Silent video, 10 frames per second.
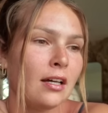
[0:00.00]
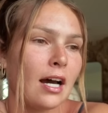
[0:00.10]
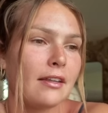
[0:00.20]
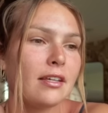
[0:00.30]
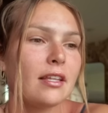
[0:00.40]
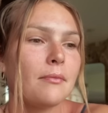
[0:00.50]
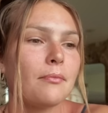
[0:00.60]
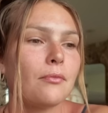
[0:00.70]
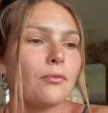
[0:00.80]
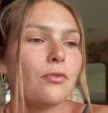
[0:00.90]
I think
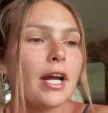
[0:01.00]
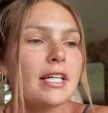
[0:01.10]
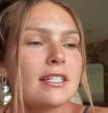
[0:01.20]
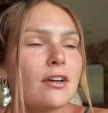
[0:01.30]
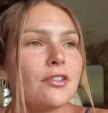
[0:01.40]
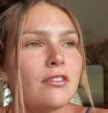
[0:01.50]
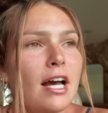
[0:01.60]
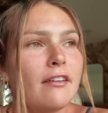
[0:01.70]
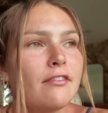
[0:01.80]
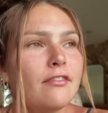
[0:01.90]
that writing down your
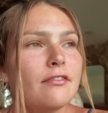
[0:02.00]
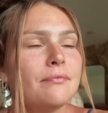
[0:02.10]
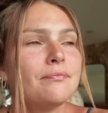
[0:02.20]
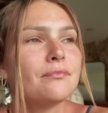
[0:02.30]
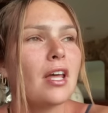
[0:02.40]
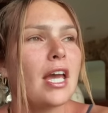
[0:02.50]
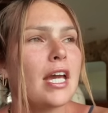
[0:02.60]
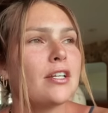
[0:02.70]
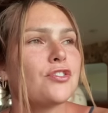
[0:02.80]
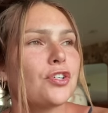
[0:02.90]
life
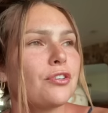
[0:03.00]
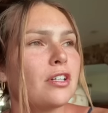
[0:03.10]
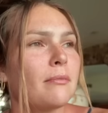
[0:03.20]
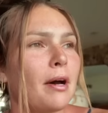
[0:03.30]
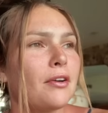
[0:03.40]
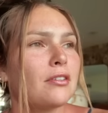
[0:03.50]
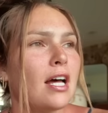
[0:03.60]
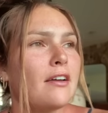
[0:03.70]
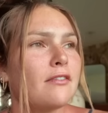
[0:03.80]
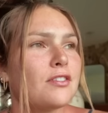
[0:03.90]
and journaling about your
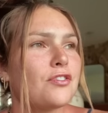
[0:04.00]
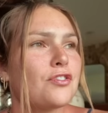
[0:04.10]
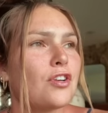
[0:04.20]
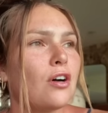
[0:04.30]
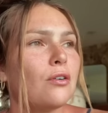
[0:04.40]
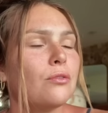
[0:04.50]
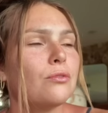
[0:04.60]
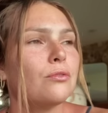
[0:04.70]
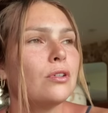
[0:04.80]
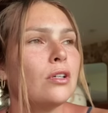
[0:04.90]
life is
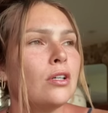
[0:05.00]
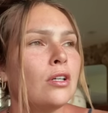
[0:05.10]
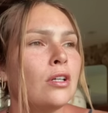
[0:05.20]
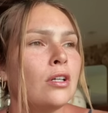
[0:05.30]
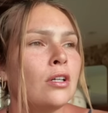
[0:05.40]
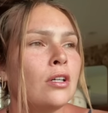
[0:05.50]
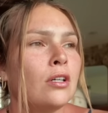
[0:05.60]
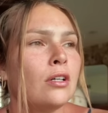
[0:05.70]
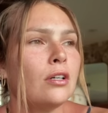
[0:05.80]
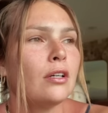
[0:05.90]
so
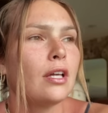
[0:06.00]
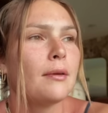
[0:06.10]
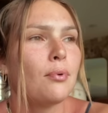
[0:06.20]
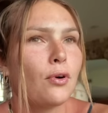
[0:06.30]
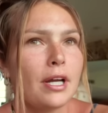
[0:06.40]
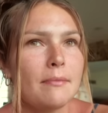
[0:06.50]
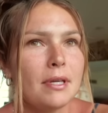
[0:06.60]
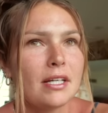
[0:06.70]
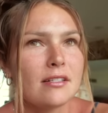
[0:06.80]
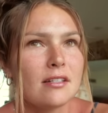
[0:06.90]
important
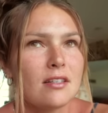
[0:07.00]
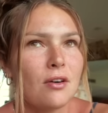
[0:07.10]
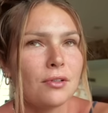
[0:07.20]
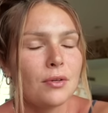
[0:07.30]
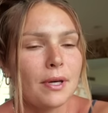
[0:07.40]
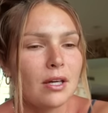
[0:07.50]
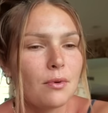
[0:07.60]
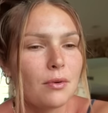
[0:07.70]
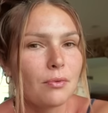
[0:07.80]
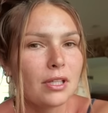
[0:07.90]
because it's the only way that
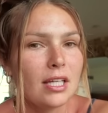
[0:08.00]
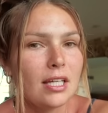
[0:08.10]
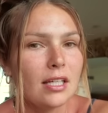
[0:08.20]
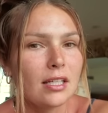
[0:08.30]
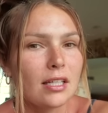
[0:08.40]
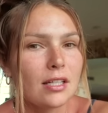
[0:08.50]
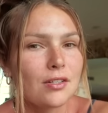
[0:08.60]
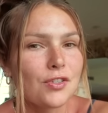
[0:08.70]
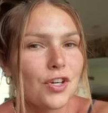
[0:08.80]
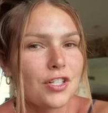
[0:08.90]
we really
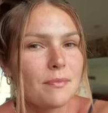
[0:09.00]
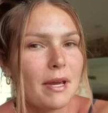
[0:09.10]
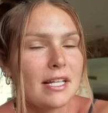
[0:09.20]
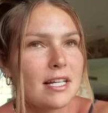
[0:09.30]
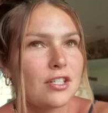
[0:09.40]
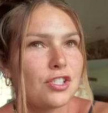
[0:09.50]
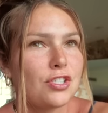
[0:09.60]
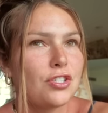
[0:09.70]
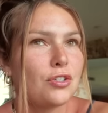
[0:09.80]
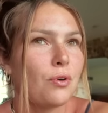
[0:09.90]
start to pay
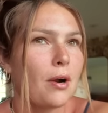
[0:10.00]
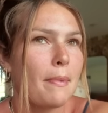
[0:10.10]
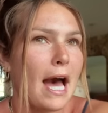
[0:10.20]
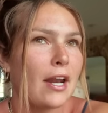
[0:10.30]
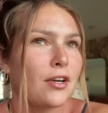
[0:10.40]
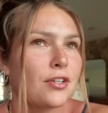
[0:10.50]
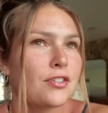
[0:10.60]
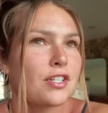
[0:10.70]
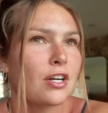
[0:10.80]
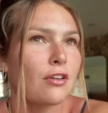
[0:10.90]
attention to our
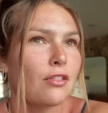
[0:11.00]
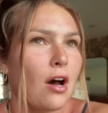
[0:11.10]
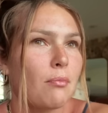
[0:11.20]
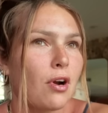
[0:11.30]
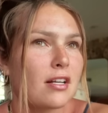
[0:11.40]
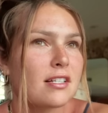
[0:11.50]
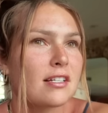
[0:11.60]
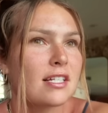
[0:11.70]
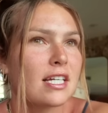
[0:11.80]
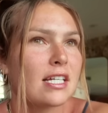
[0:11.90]
patterns and our thought
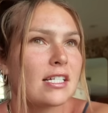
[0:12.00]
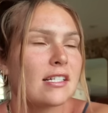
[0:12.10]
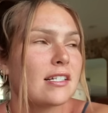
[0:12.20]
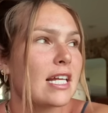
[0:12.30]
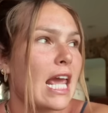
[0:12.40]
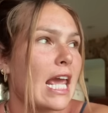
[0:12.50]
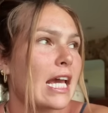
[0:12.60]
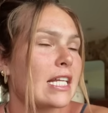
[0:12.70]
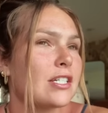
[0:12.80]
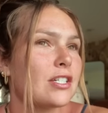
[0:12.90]
processes
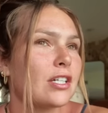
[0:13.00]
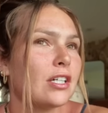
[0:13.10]
and